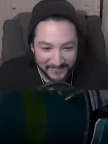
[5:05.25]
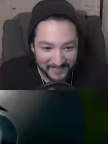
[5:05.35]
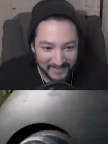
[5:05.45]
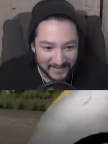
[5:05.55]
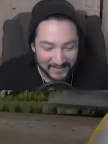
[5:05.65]
I
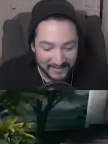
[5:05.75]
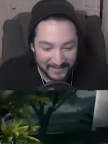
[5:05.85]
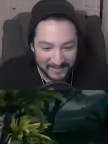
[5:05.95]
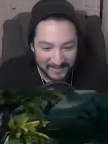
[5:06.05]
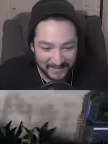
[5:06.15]
the one
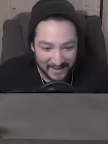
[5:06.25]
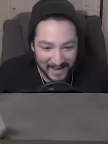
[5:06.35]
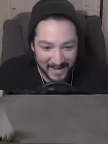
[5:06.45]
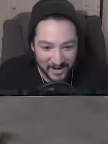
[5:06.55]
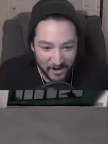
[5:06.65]
that spotted that.
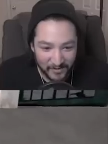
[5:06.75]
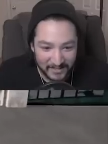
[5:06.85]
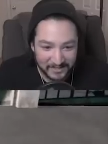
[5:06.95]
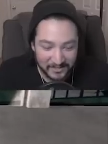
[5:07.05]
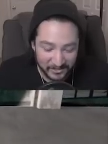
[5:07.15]
I know,
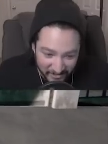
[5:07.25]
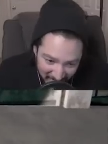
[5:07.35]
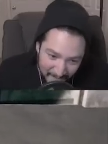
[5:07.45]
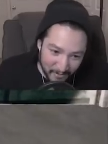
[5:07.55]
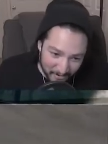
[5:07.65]
that's good
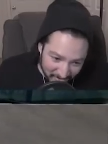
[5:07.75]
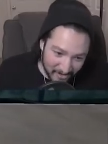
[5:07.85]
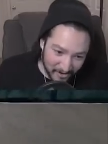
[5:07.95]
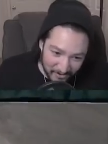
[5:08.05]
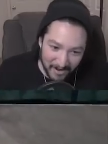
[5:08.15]
job on you.